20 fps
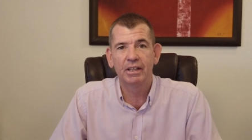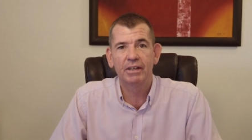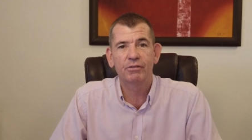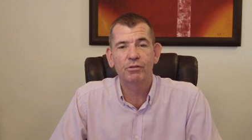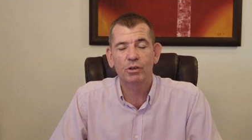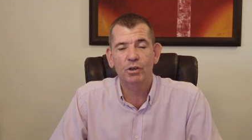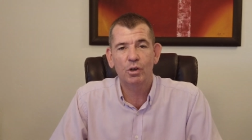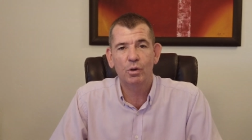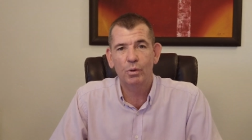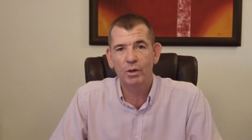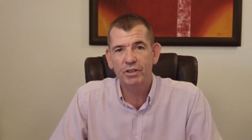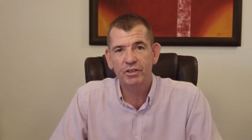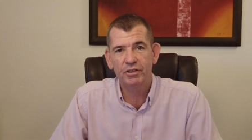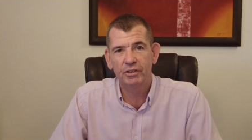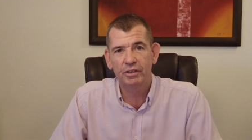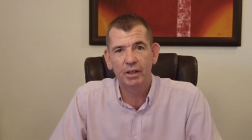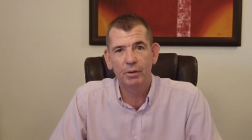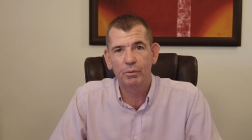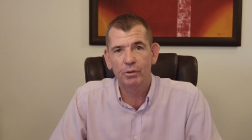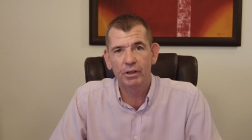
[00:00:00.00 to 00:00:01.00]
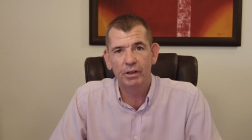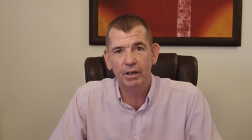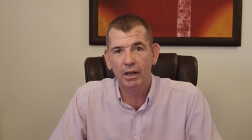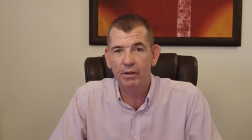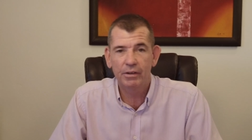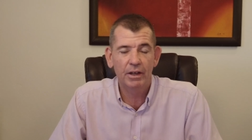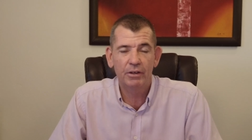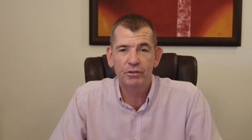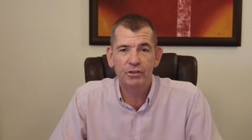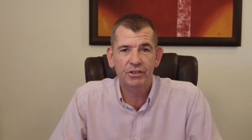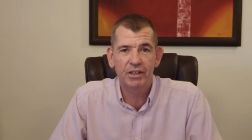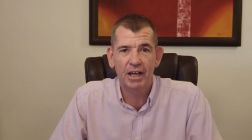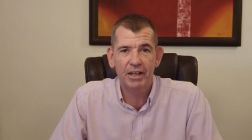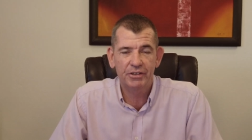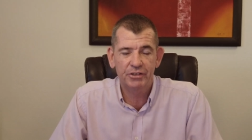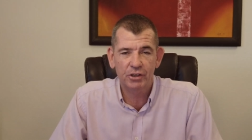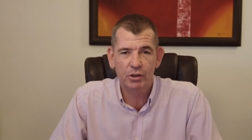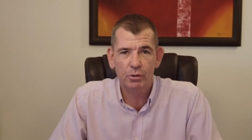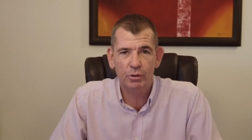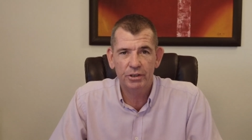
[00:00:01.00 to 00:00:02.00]
they've got a question they want to know, they'll just
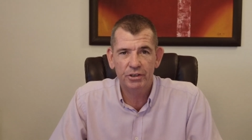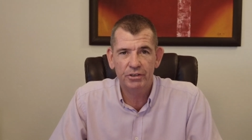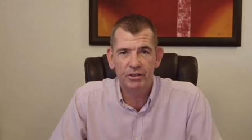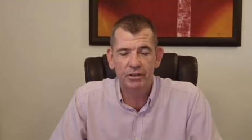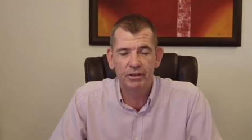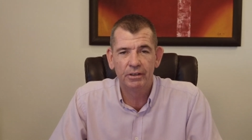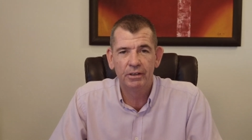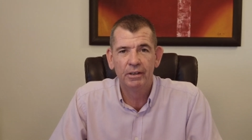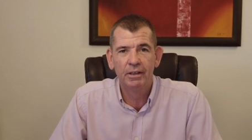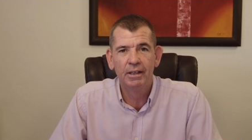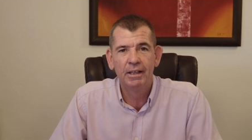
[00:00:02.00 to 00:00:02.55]
ask the question.